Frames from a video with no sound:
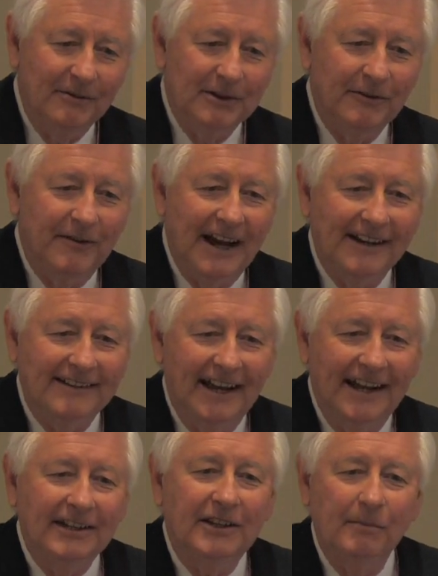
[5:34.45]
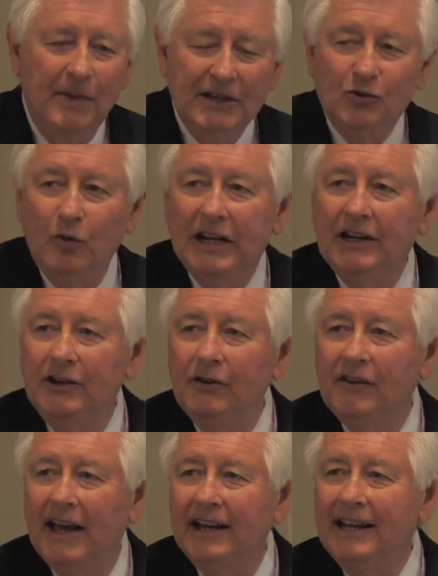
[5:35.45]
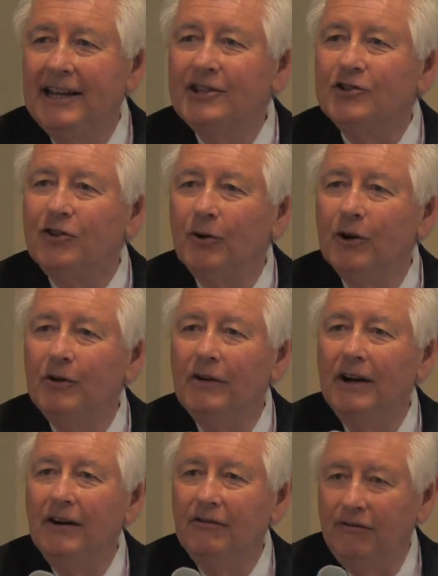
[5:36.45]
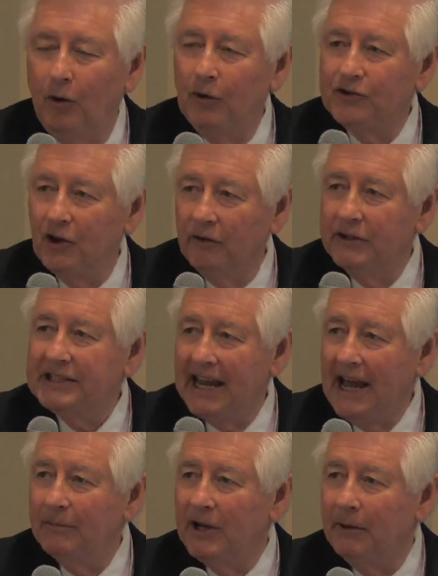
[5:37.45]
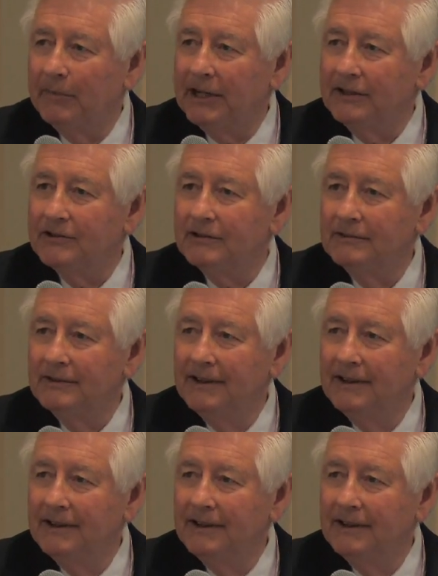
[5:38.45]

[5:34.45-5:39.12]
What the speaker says: with the fact that the best way to do that is through full-service cab companies.